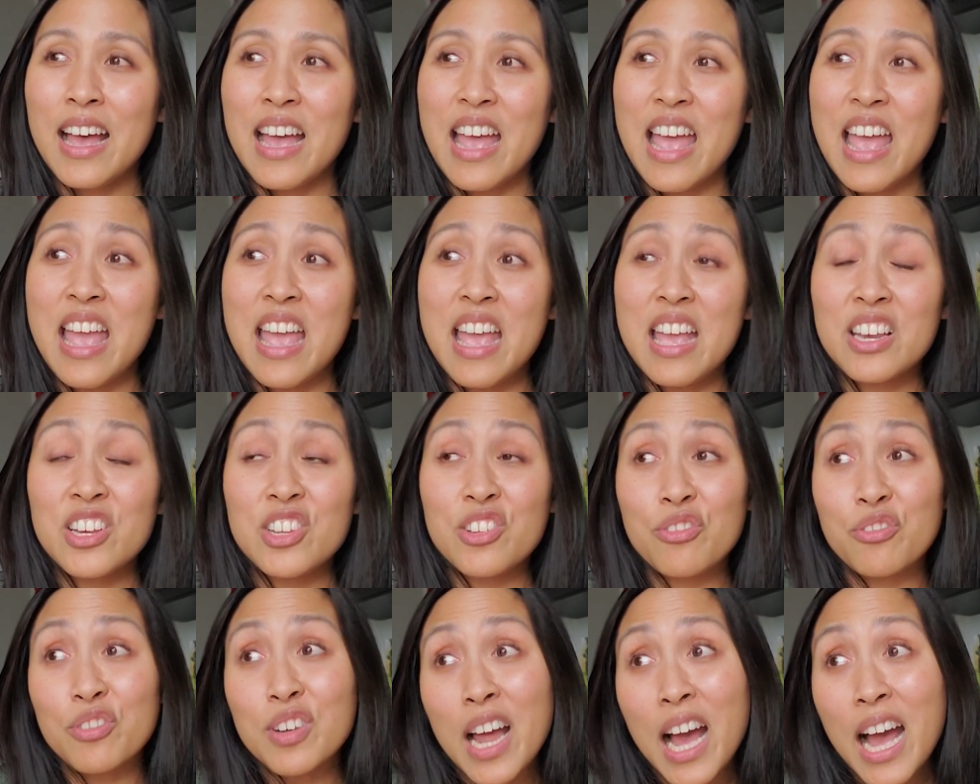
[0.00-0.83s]
And
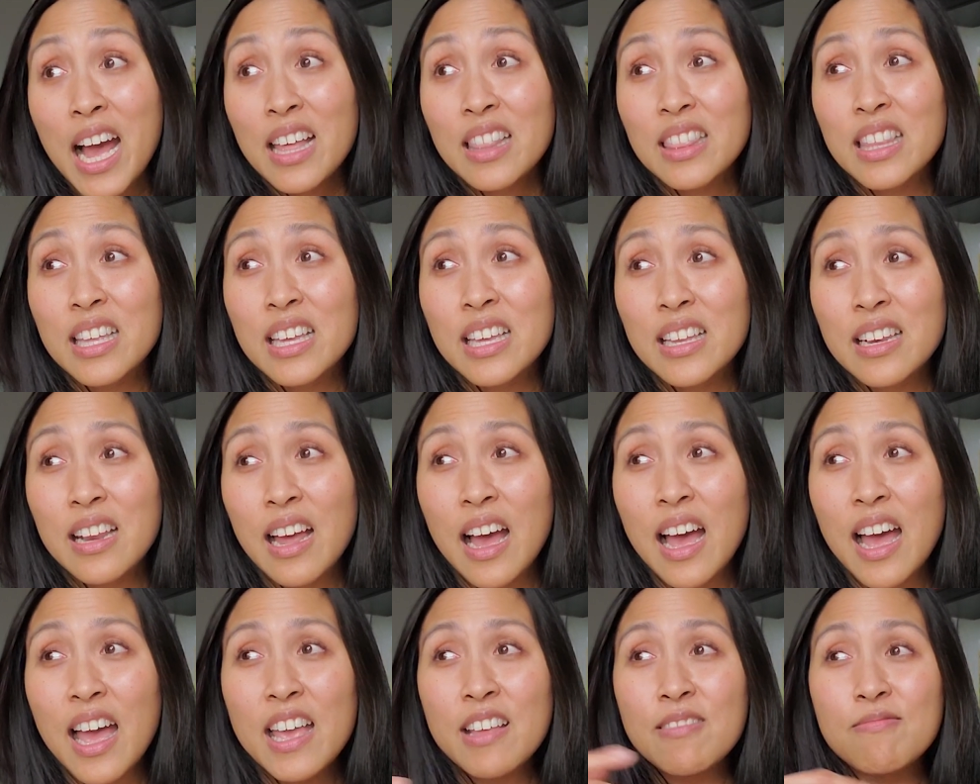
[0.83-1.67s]
if not, then
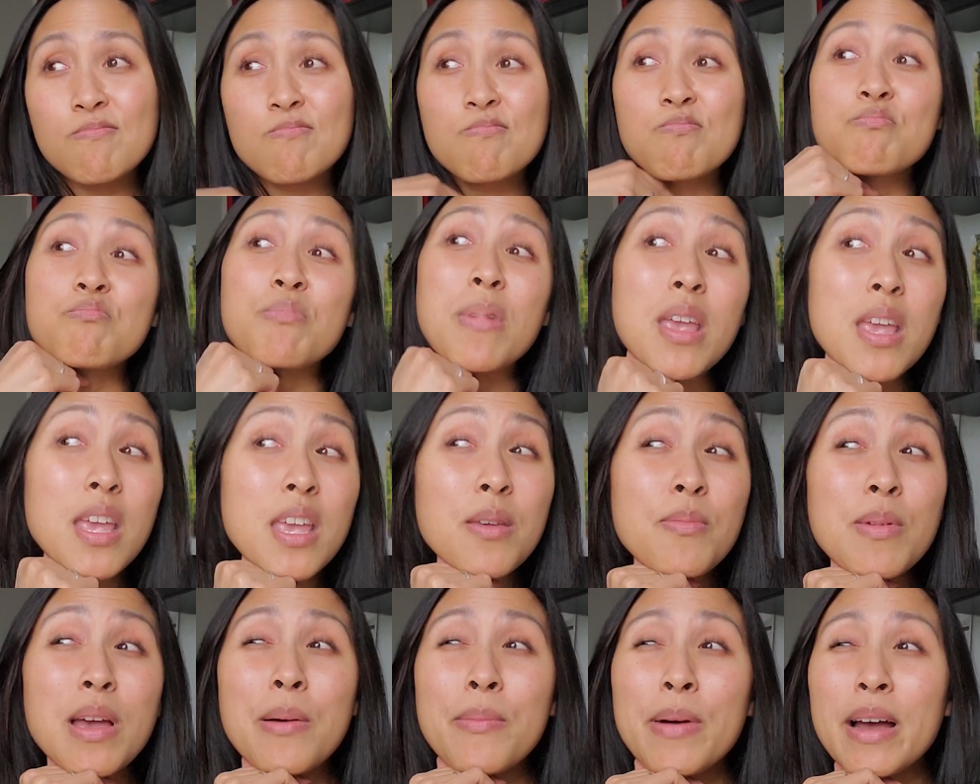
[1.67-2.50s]
I
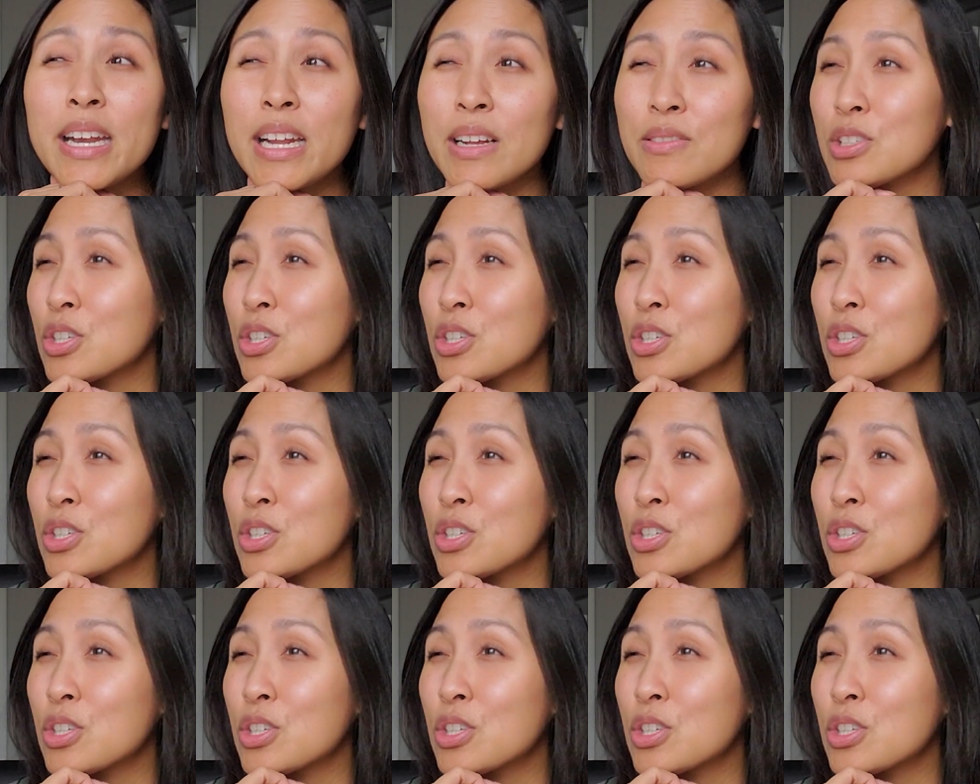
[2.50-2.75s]
maybe I might have